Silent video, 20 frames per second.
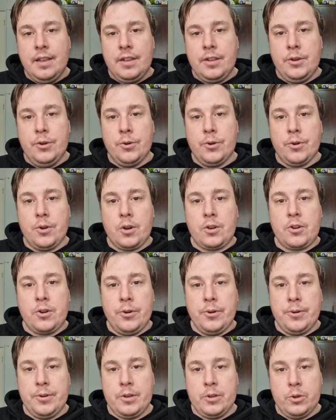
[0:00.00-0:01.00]
you're not
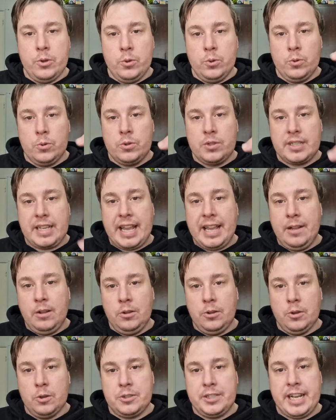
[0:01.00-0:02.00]
going to
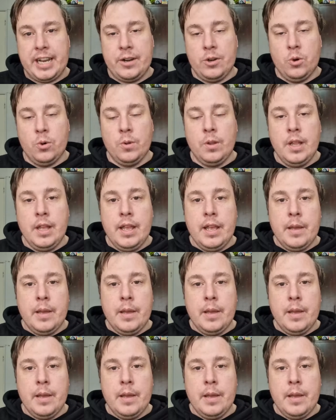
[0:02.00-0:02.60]
scale your channel,